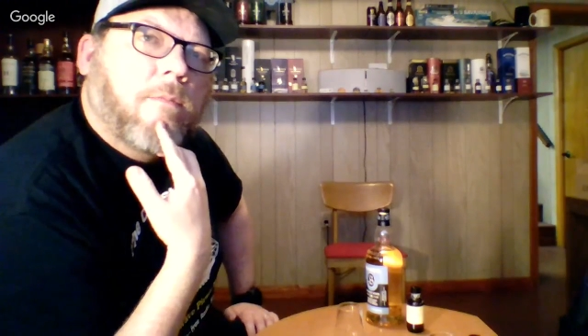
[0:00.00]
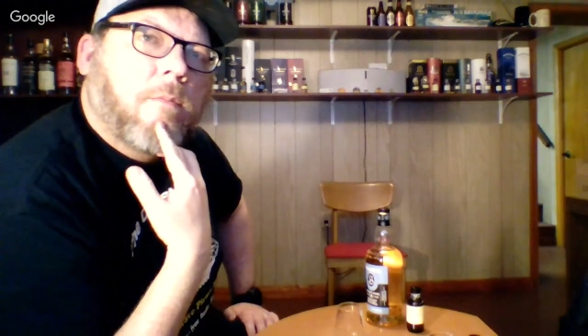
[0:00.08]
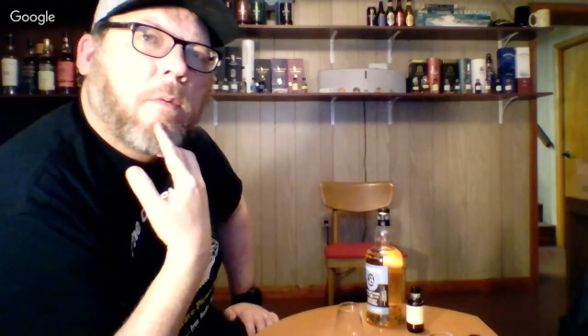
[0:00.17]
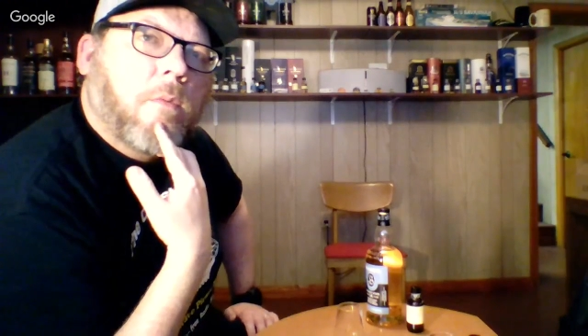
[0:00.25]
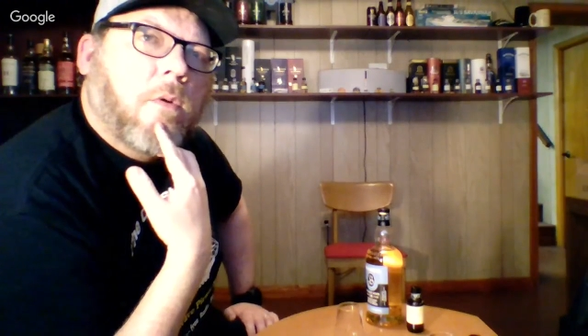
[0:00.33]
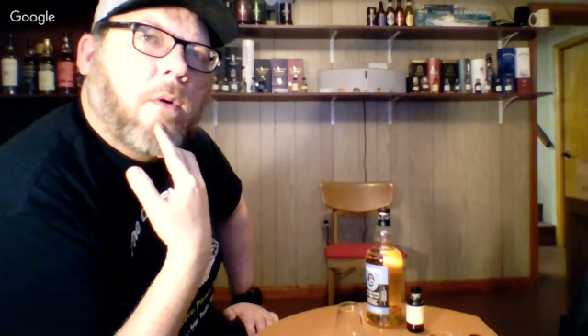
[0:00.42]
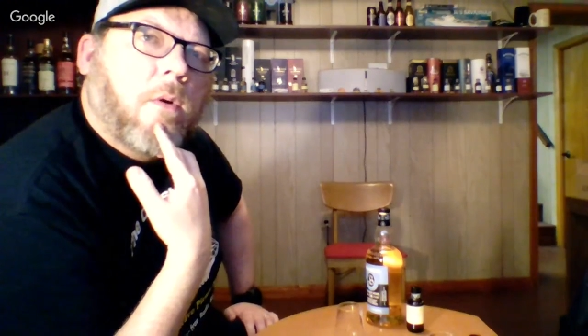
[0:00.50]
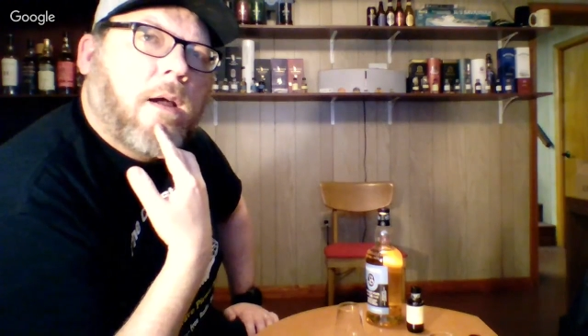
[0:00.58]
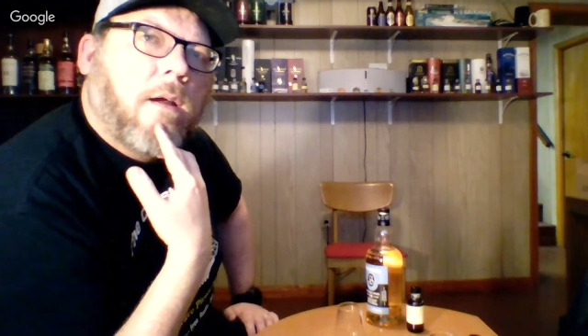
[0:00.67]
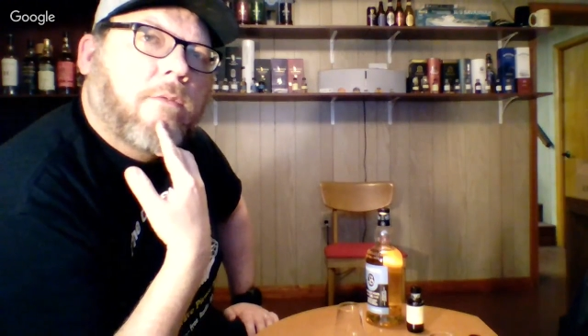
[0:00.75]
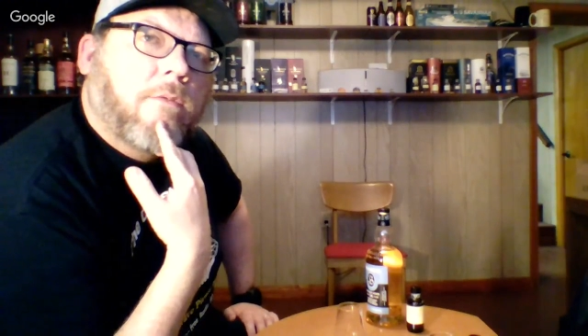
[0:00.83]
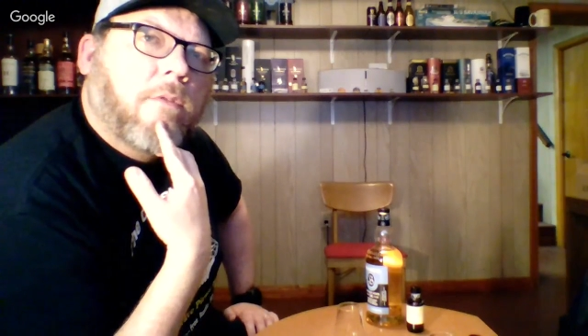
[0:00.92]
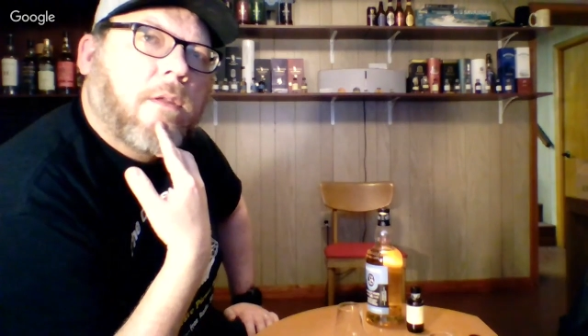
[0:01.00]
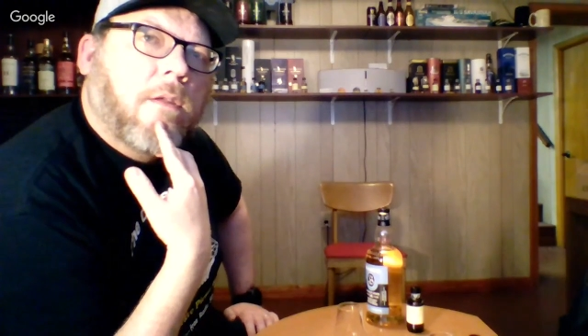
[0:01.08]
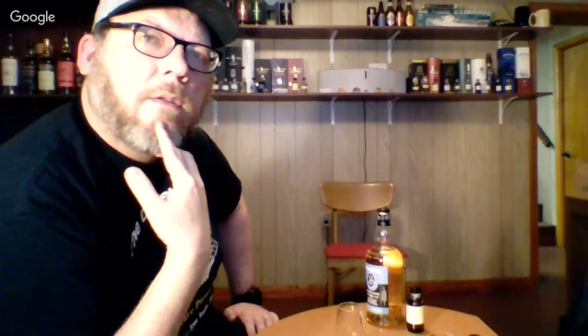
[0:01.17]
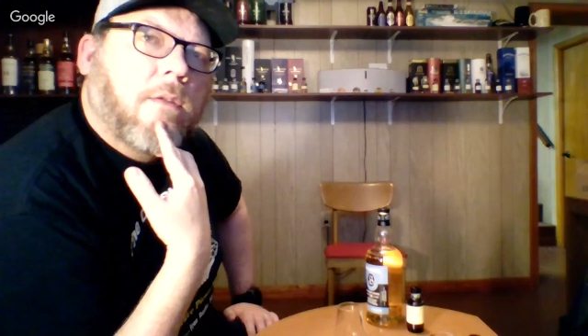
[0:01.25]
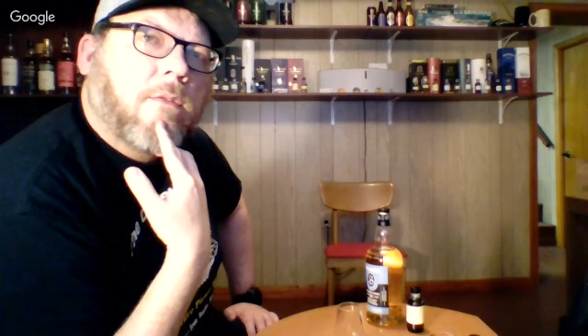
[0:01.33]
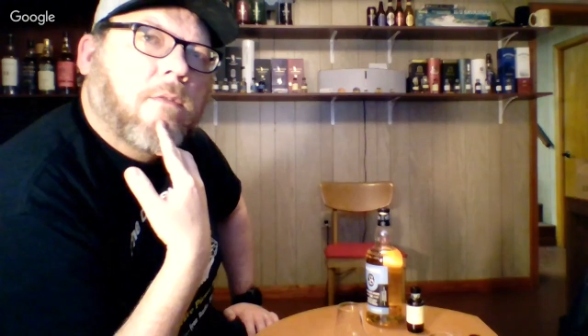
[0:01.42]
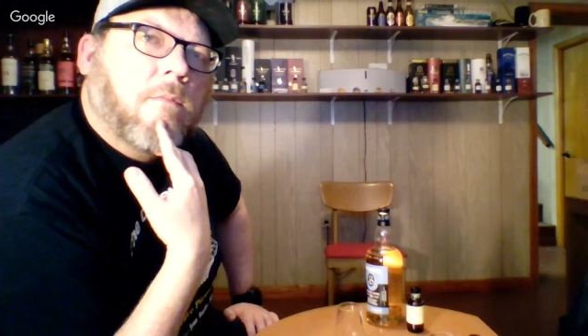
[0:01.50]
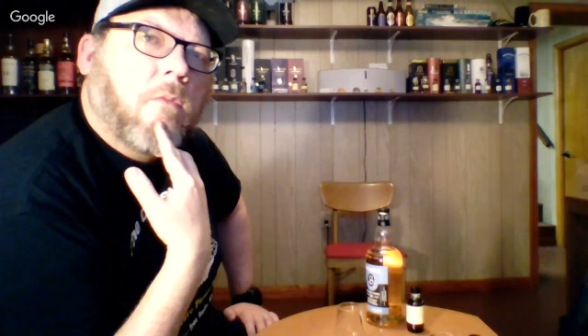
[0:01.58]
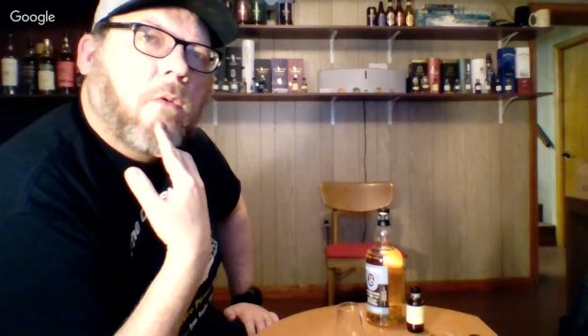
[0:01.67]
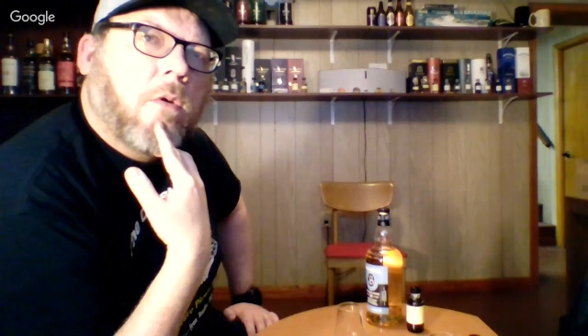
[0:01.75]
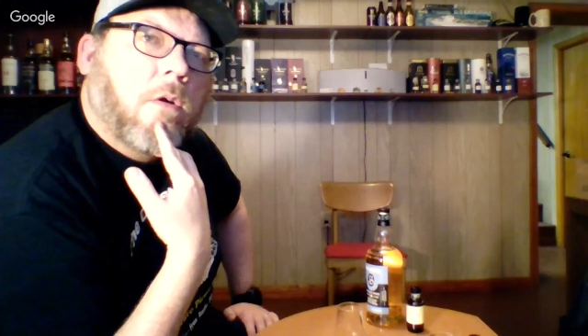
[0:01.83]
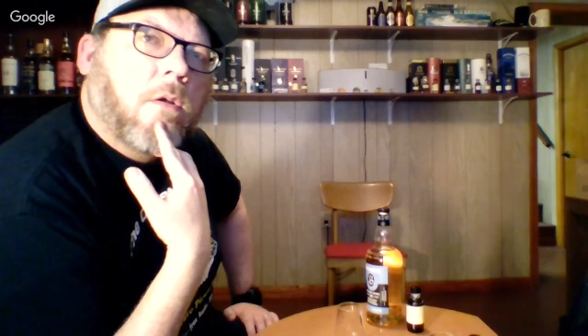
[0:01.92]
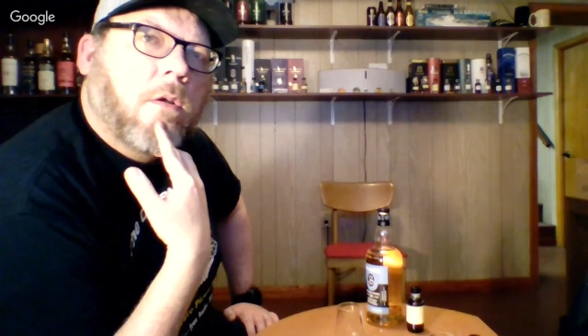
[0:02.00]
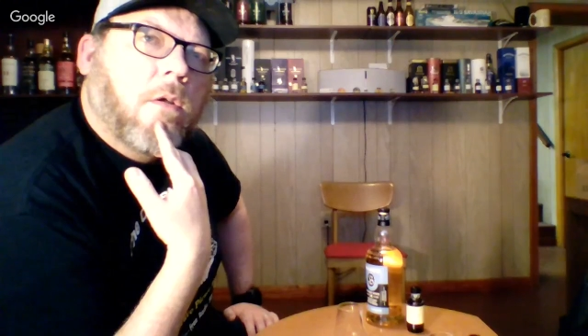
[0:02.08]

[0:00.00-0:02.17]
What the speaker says: but we'll go higher after he has some more.